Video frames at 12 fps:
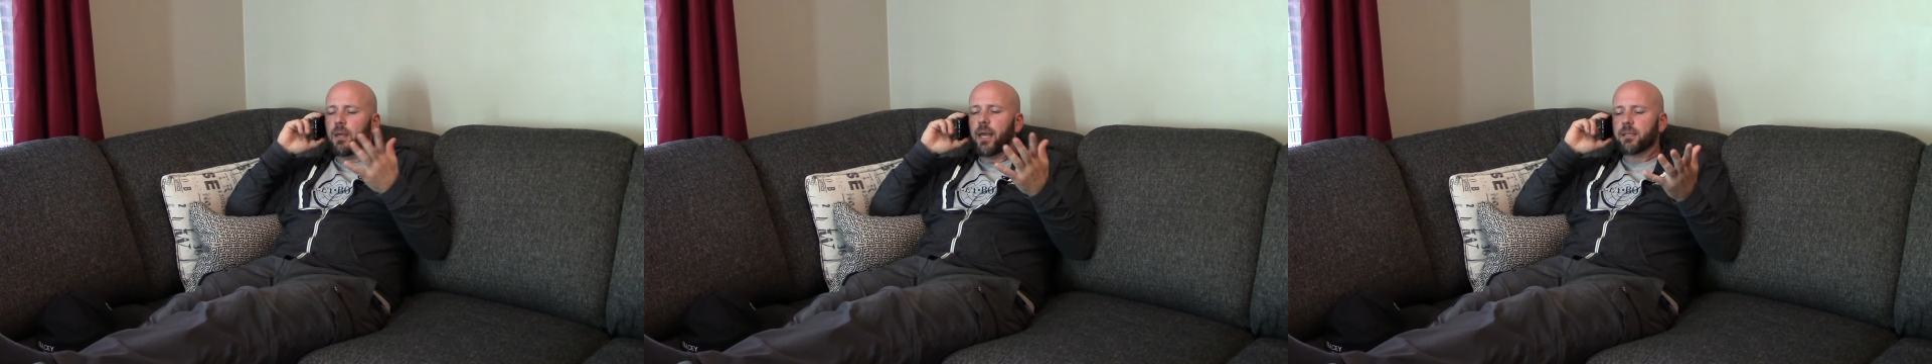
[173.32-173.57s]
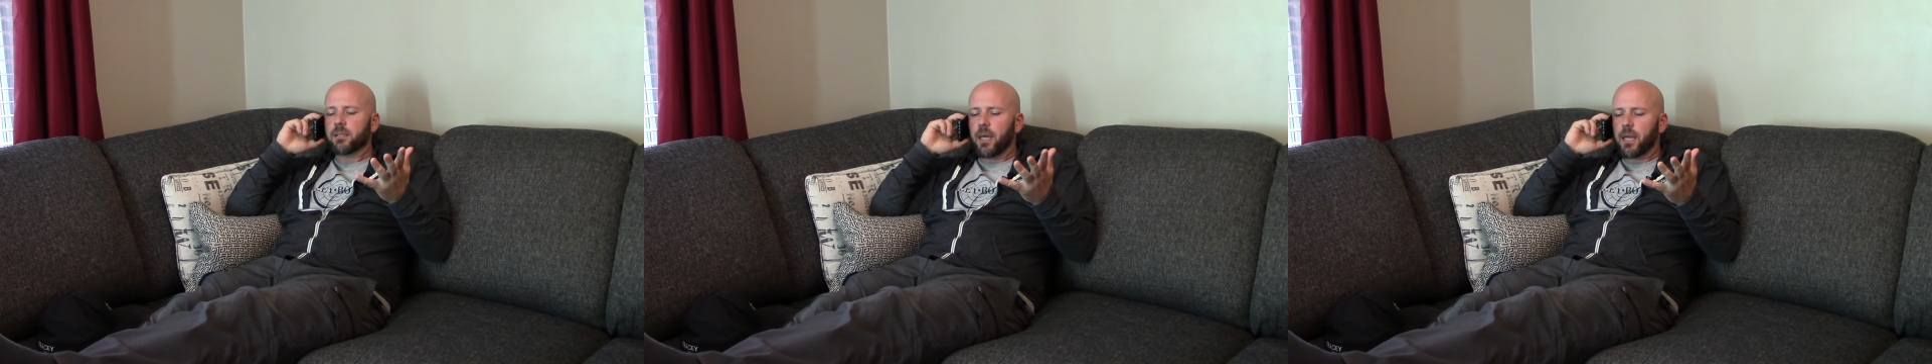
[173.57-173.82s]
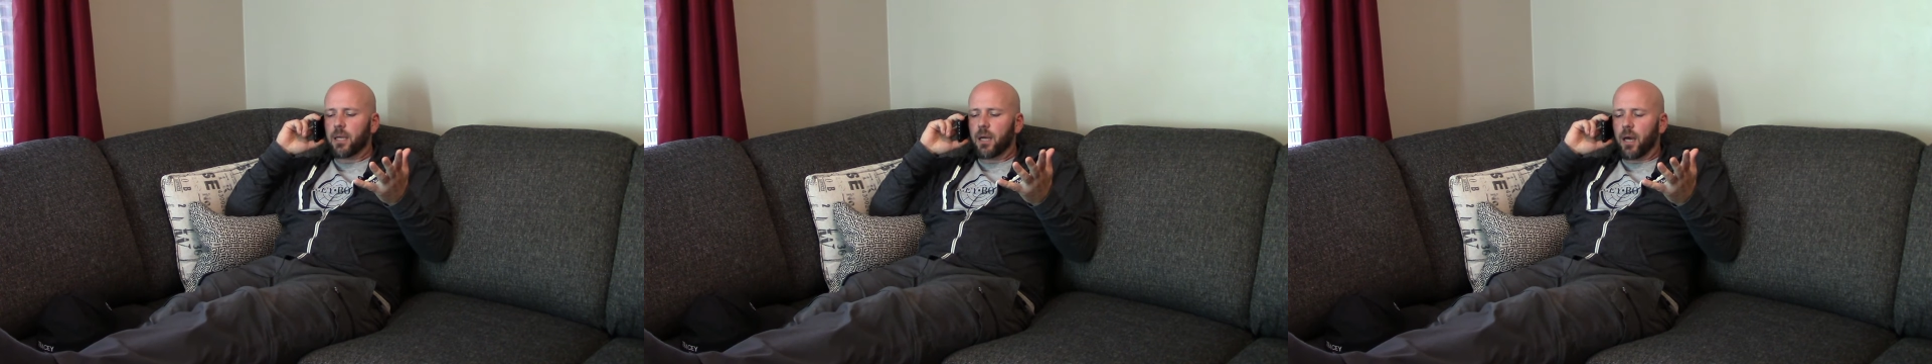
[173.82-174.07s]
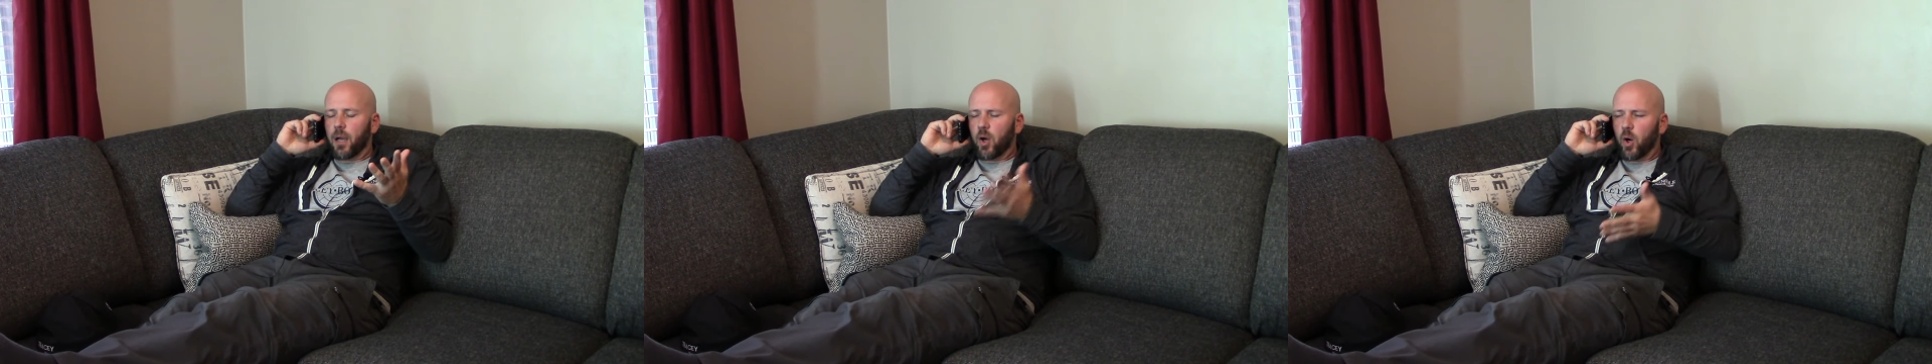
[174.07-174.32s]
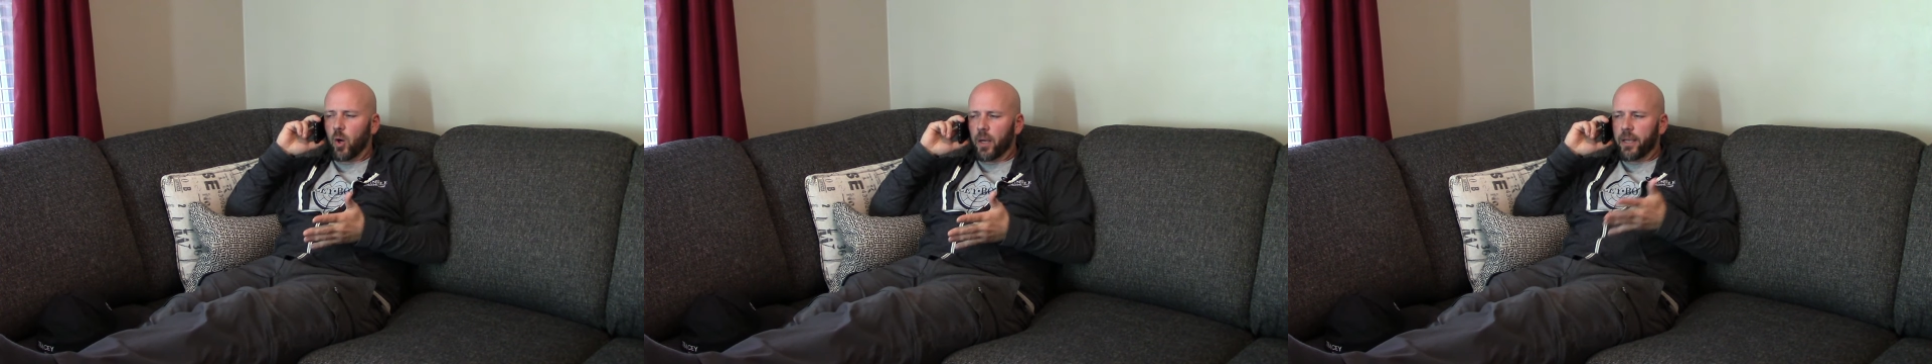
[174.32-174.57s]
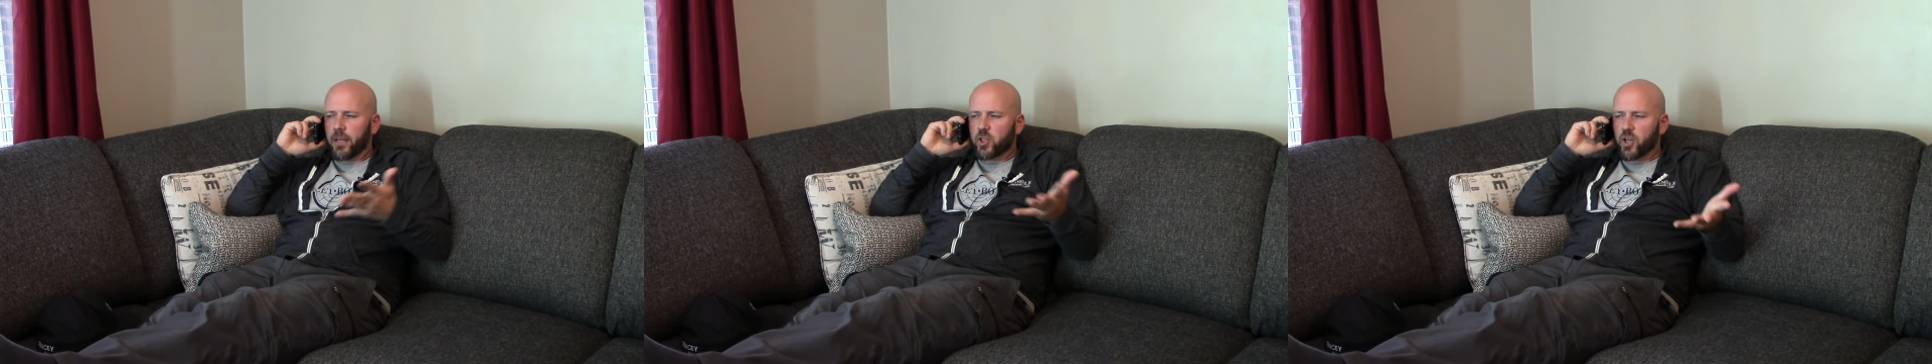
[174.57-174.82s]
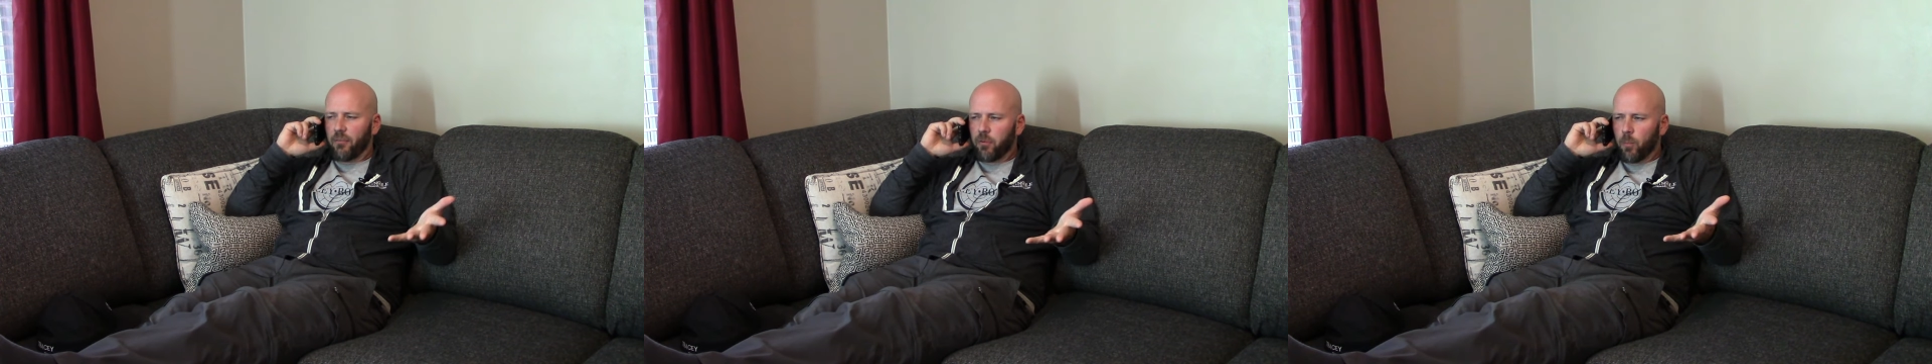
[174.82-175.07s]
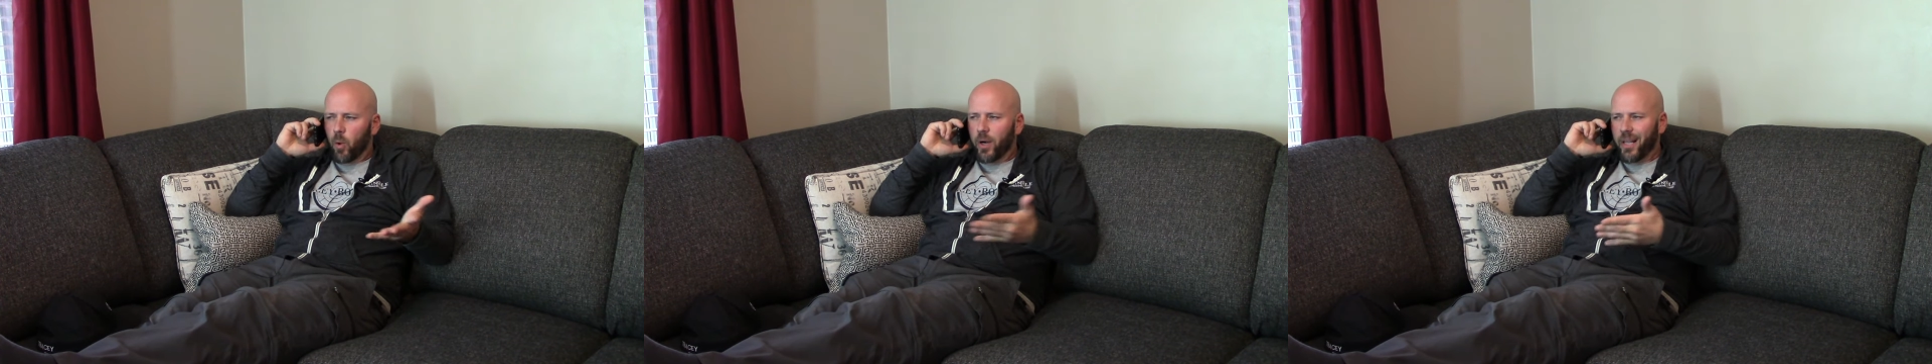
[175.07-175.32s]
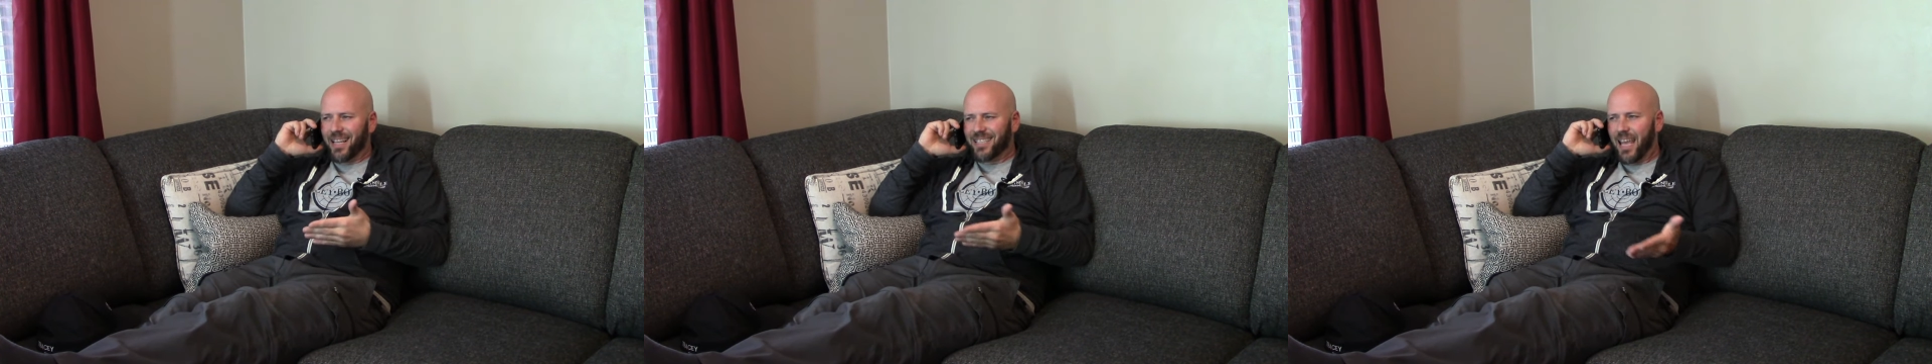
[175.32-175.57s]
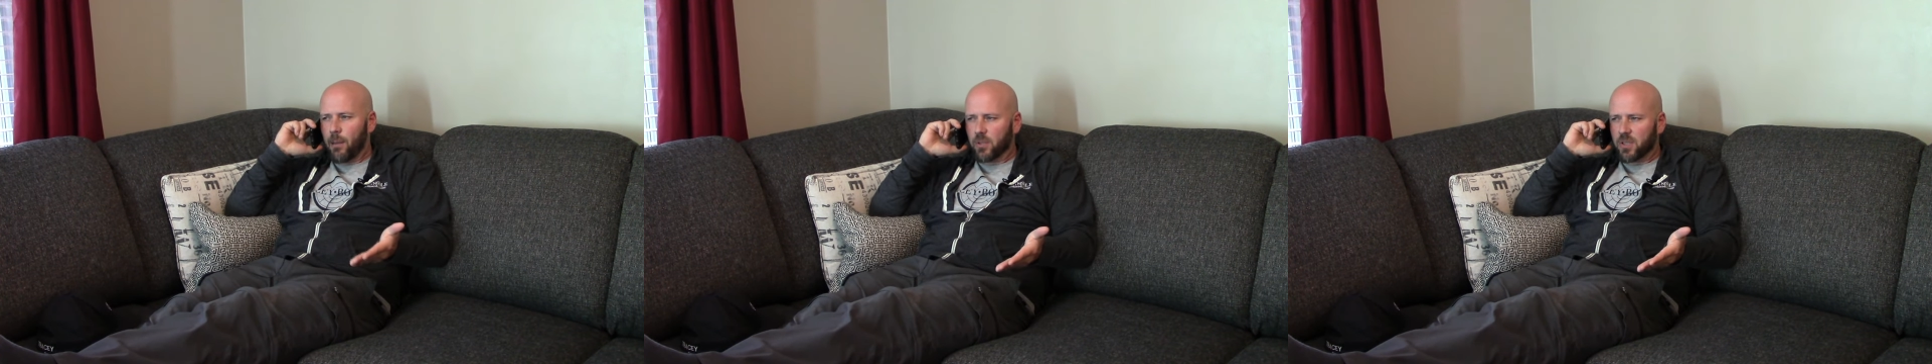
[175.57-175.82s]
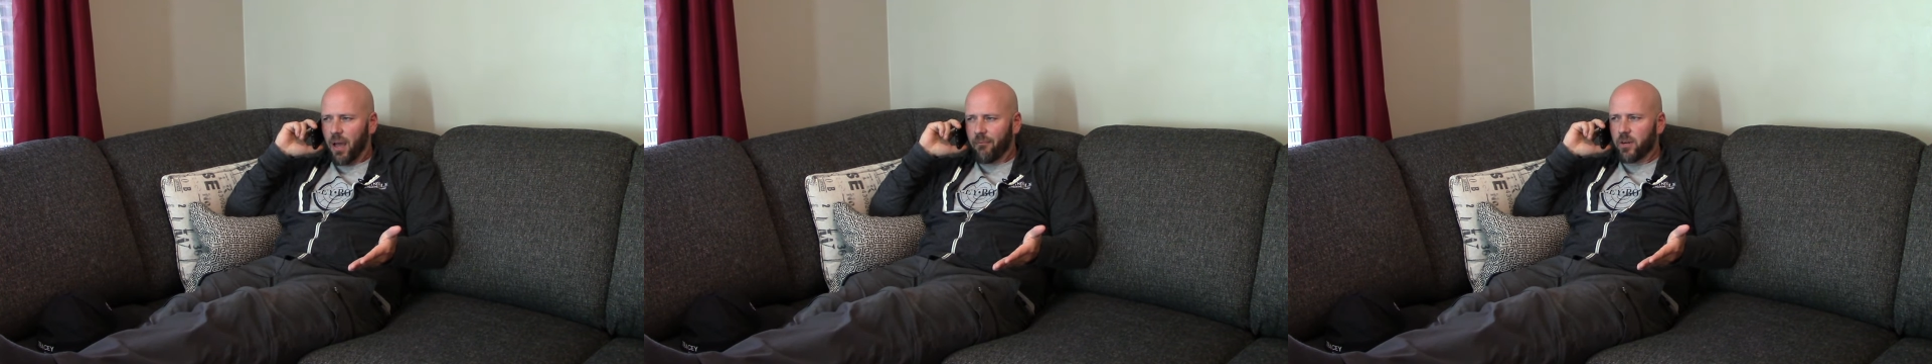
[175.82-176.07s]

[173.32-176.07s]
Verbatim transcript: Yeah, it's like uh, curling and shuffleboard in a tabletop